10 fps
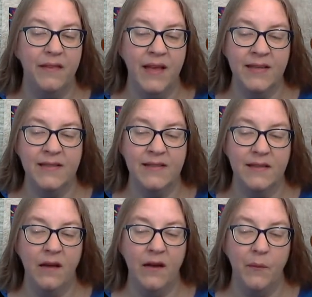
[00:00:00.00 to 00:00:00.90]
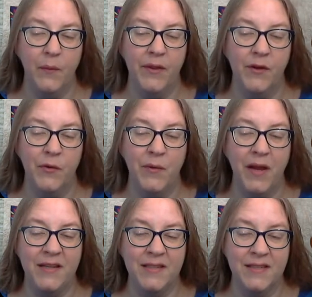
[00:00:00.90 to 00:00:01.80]
they slung up with
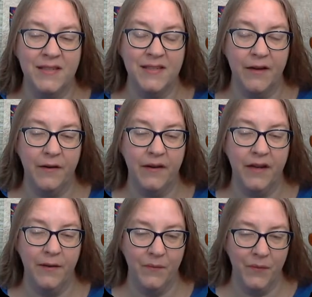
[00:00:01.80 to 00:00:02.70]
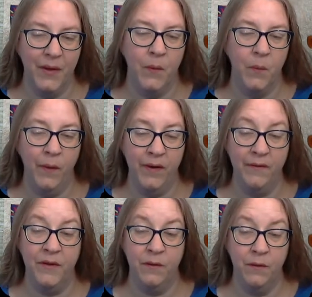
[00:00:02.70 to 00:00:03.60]
great dexterity one
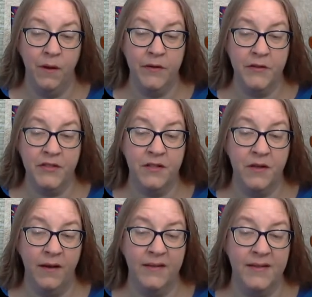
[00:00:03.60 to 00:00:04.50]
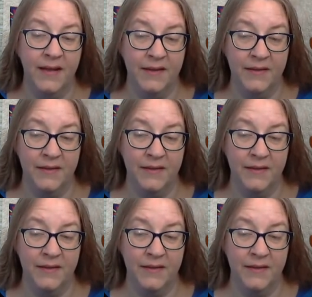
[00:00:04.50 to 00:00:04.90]
of their largest hogsheads,